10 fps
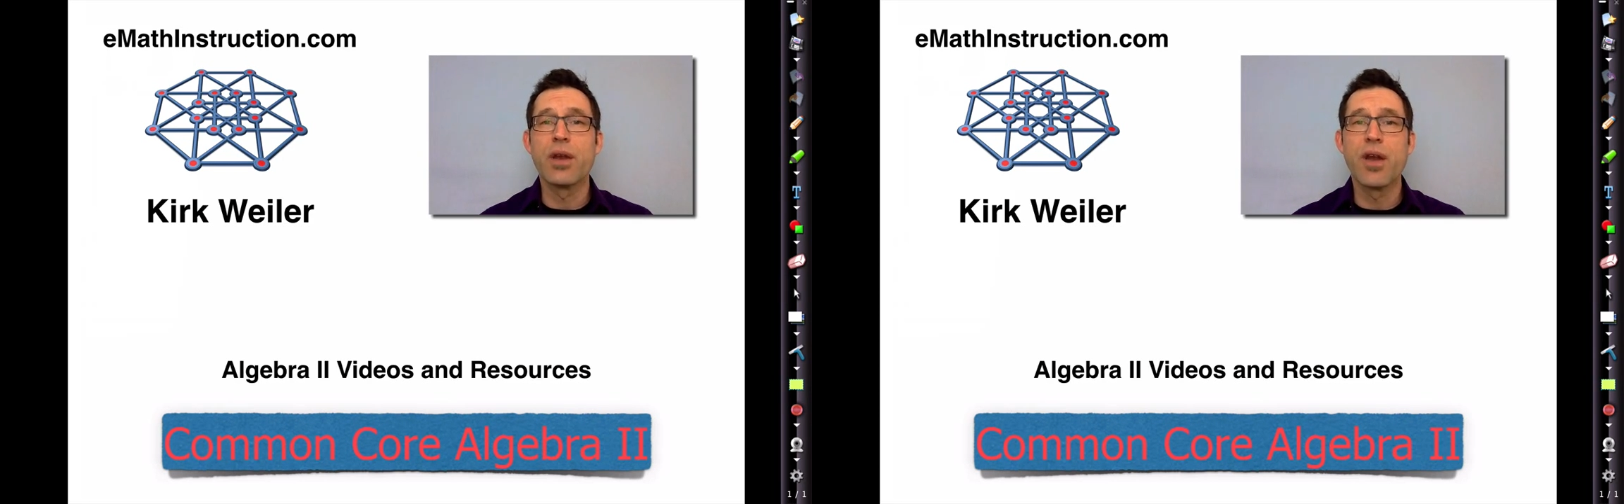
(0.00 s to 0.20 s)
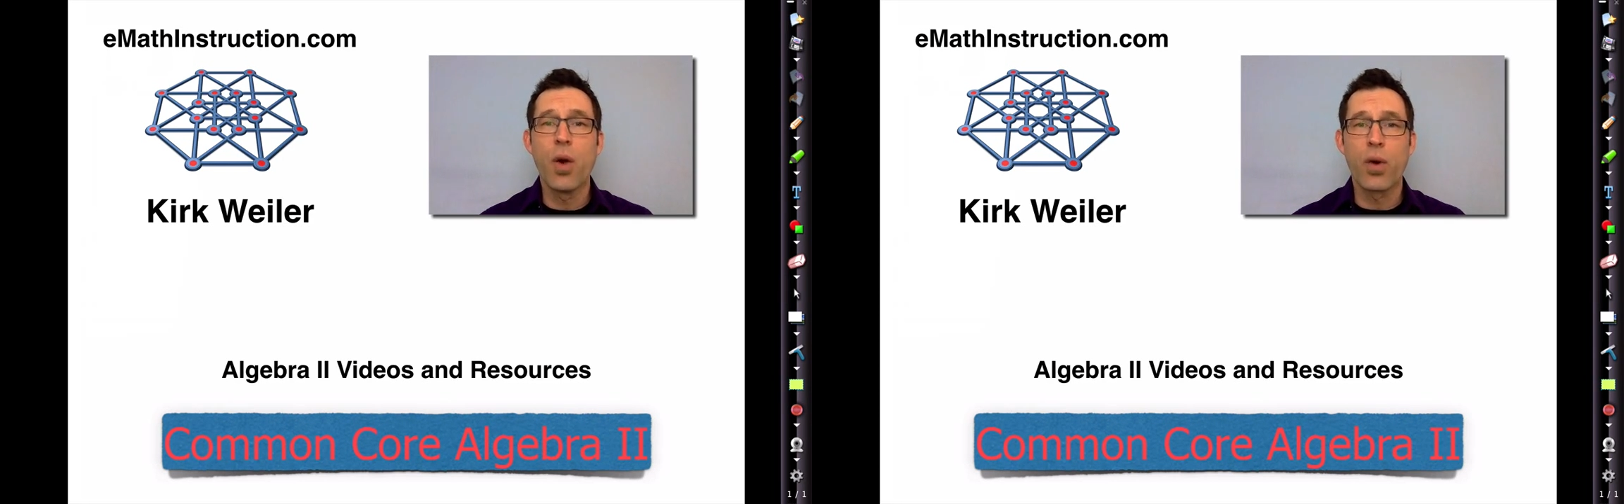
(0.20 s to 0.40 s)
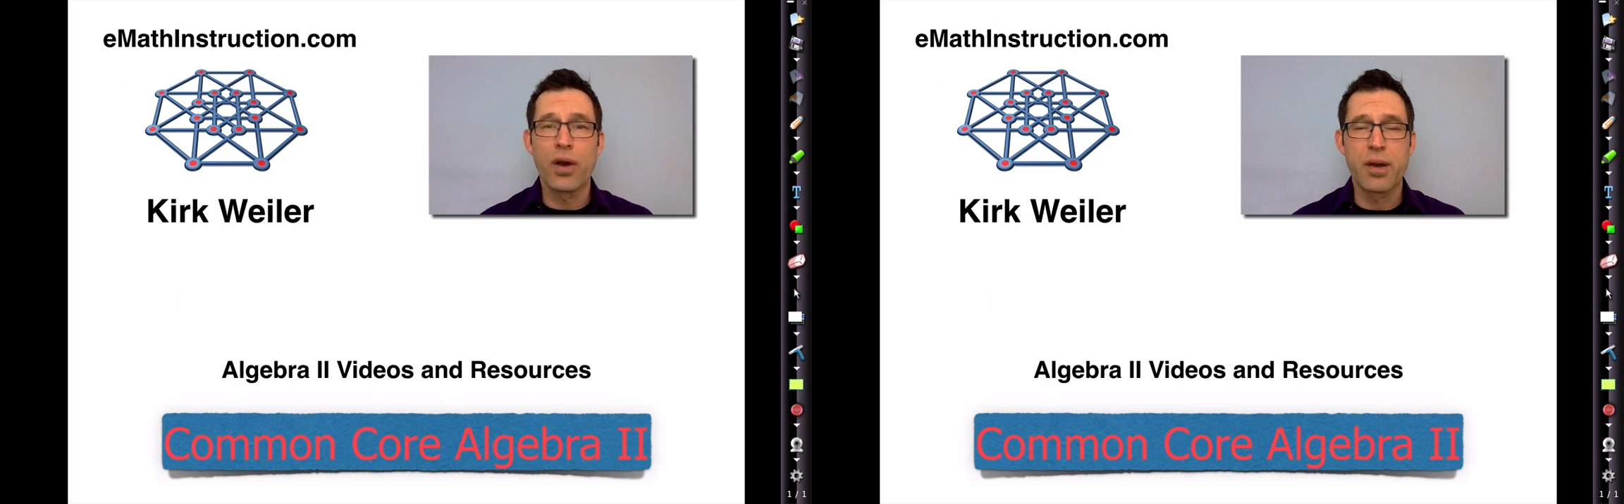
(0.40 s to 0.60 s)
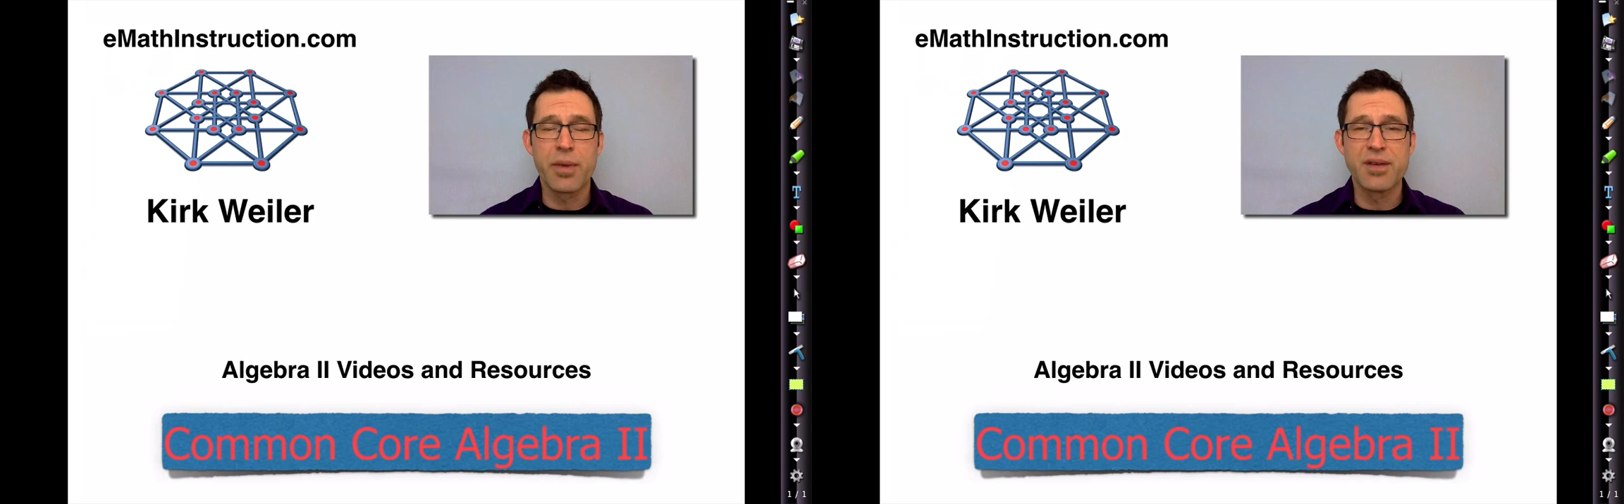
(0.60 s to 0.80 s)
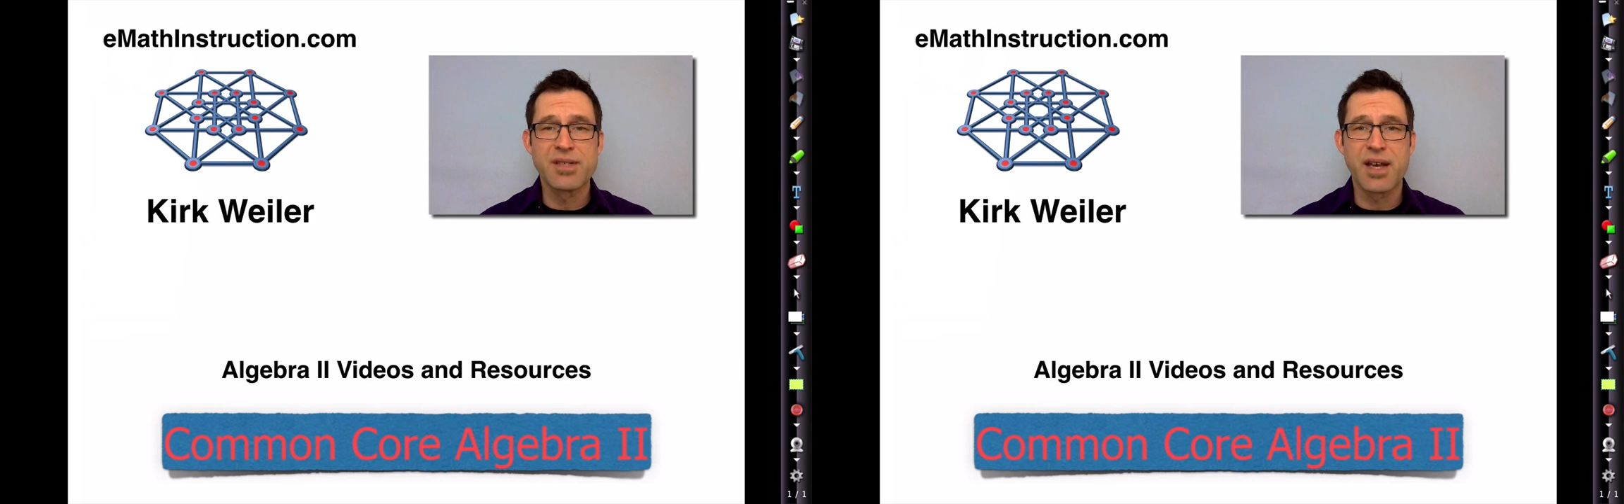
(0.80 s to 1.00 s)
know are going to
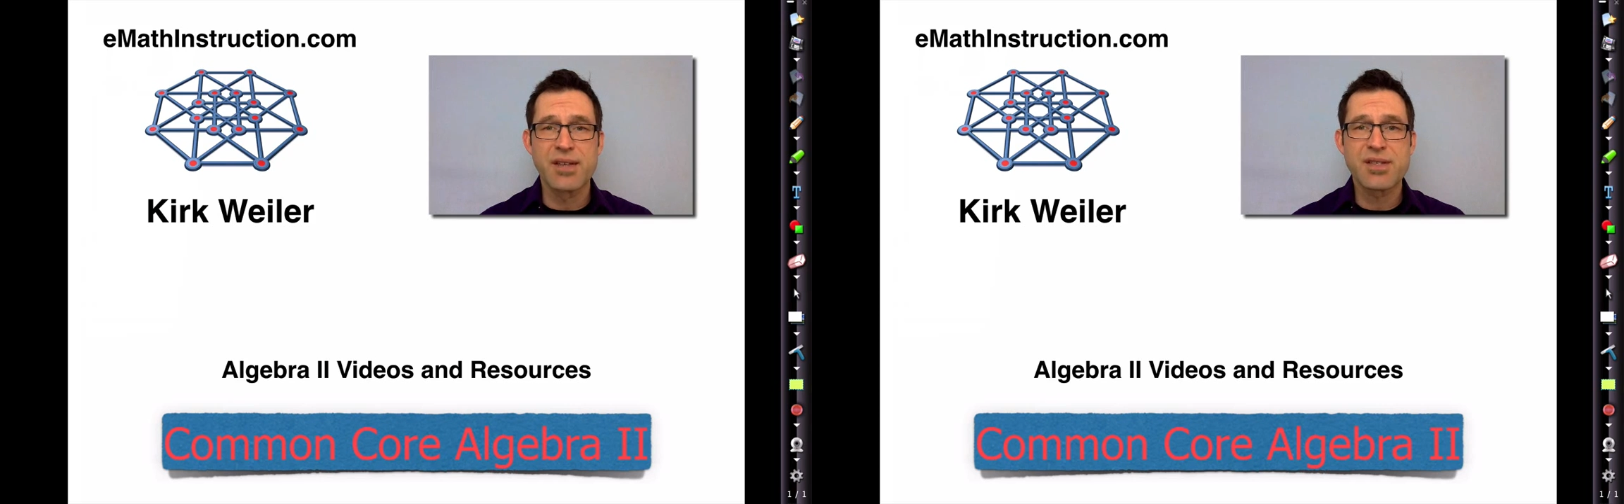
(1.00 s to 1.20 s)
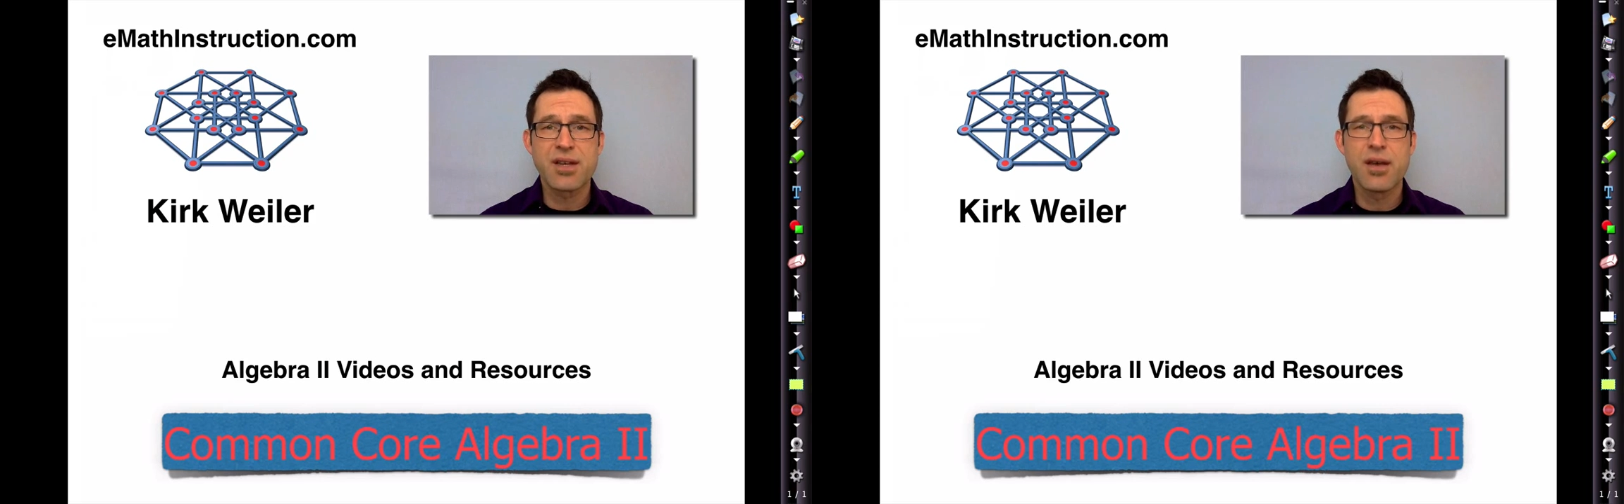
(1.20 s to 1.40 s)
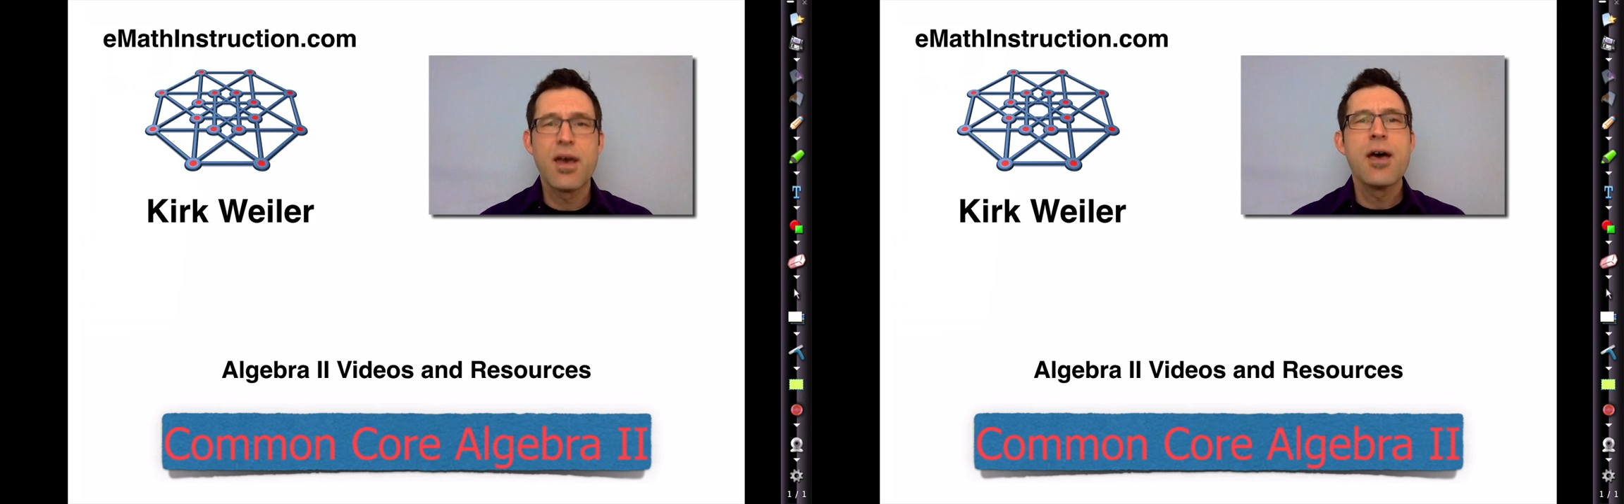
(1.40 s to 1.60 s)
be assessed,